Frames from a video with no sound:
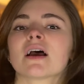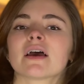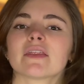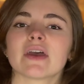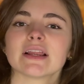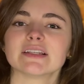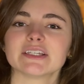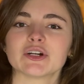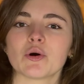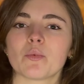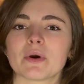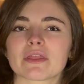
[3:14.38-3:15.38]
they
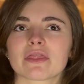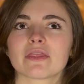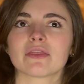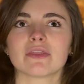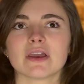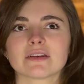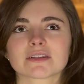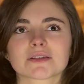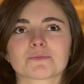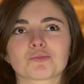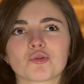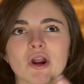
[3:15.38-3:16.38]
deal with this
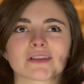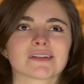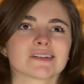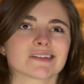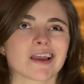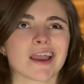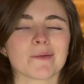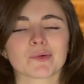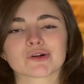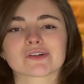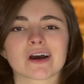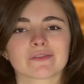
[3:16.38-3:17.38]
present day
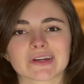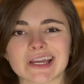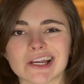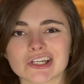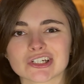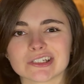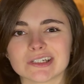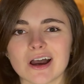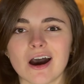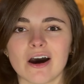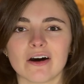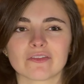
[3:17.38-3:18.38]
personification
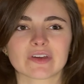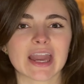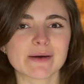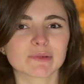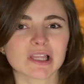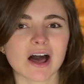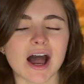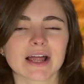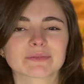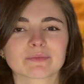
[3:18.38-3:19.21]
of Camelot